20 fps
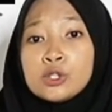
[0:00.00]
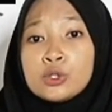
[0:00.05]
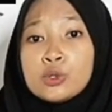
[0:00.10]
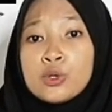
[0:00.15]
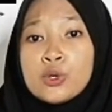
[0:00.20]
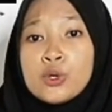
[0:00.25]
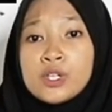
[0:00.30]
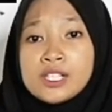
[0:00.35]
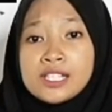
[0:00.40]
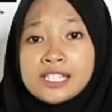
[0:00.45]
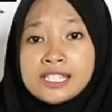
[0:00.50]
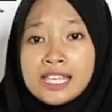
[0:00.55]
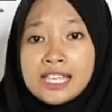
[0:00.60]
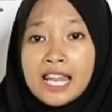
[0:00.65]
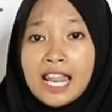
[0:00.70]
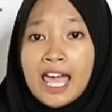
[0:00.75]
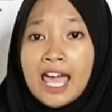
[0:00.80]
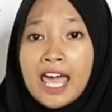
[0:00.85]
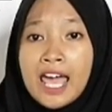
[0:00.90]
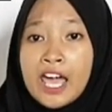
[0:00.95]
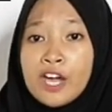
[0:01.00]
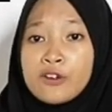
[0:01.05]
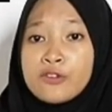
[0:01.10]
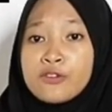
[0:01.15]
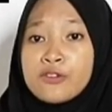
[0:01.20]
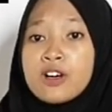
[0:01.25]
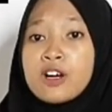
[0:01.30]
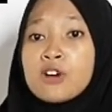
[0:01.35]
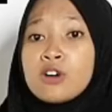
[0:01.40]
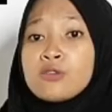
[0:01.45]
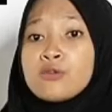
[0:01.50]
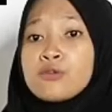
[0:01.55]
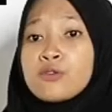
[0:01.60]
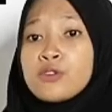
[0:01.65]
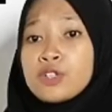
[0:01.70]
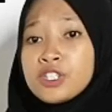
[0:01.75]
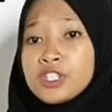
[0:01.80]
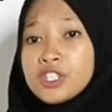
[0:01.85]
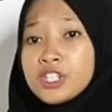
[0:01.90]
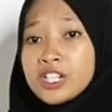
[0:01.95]
to still have a
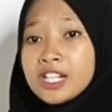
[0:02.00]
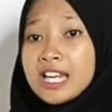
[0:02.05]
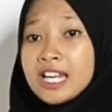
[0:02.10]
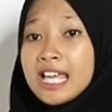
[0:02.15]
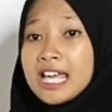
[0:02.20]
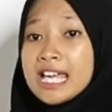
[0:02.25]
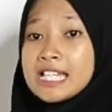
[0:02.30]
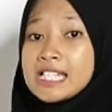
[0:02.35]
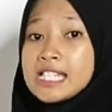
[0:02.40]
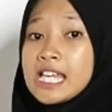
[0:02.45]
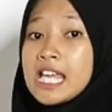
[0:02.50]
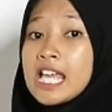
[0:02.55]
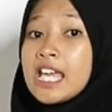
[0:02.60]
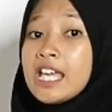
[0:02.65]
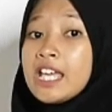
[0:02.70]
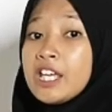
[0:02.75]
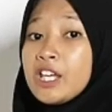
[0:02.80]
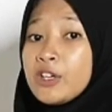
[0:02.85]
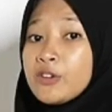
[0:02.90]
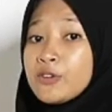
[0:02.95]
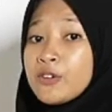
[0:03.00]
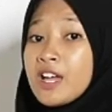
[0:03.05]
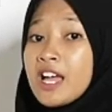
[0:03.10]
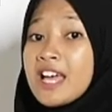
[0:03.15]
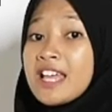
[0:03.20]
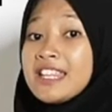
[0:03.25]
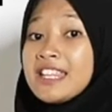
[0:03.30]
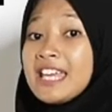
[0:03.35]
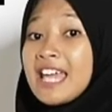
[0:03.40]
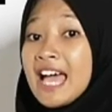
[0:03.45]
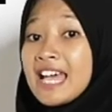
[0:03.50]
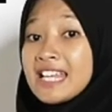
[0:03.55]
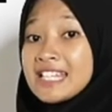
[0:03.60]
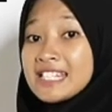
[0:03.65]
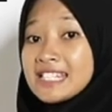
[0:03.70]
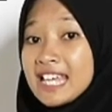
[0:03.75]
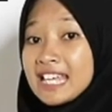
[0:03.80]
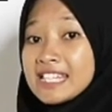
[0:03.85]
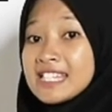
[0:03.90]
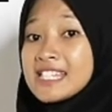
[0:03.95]
functional age if the
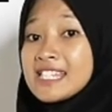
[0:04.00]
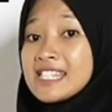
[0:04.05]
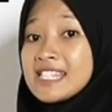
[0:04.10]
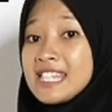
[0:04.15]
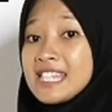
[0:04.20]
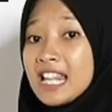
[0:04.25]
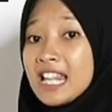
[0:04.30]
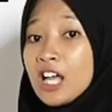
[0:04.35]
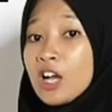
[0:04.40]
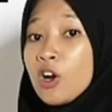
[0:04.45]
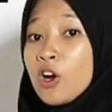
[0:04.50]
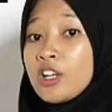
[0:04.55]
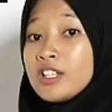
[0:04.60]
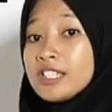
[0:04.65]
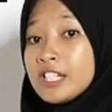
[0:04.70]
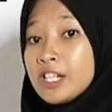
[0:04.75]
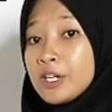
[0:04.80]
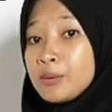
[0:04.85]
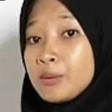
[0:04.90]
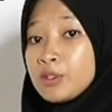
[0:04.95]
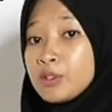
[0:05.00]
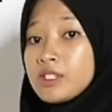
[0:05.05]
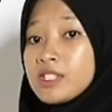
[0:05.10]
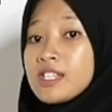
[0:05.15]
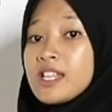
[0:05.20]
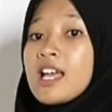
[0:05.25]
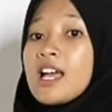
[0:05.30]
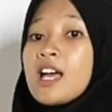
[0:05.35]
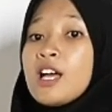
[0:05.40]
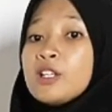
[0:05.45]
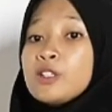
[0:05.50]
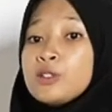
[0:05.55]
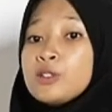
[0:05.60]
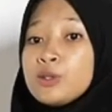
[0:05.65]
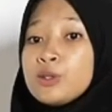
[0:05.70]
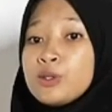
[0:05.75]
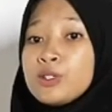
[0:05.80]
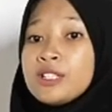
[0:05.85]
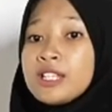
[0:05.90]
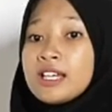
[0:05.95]
asset still contributes
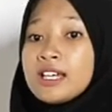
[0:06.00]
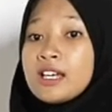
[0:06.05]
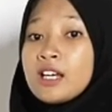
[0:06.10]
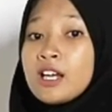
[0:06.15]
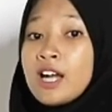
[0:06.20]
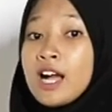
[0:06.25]
to the